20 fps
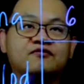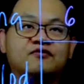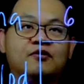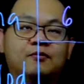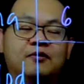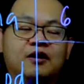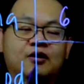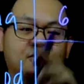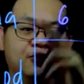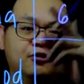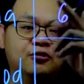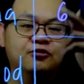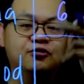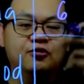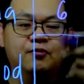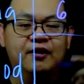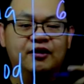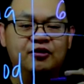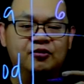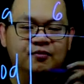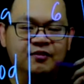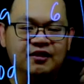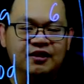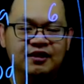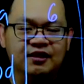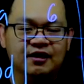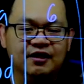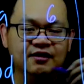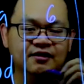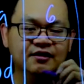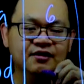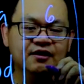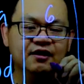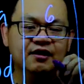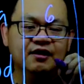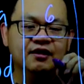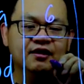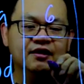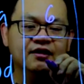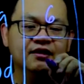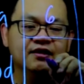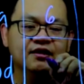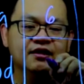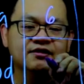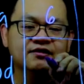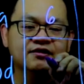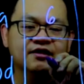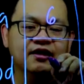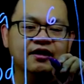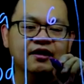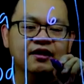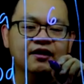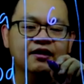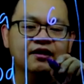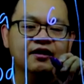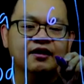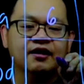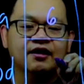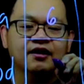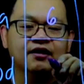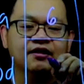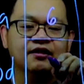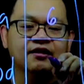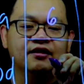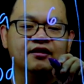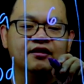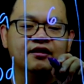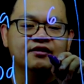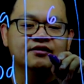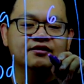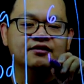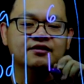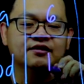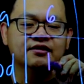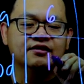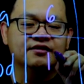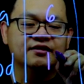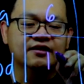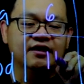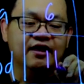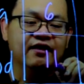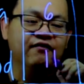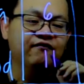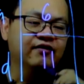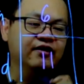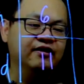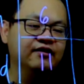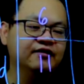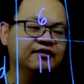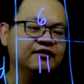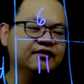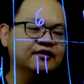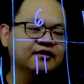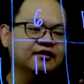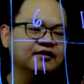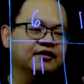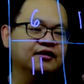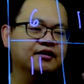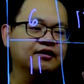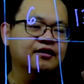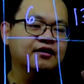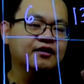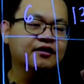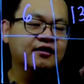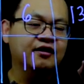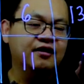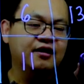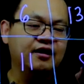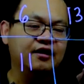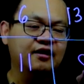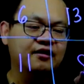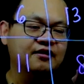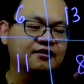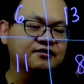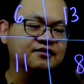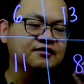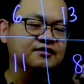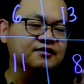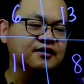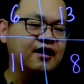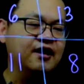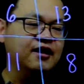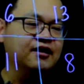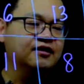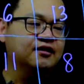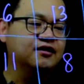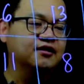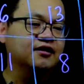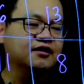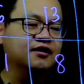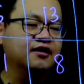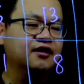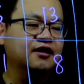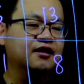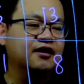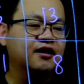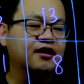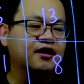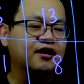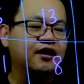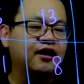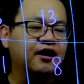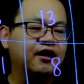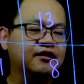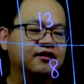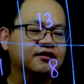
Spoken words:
from Bacolod to Metro Manila, let's say this is 11, this is 8, and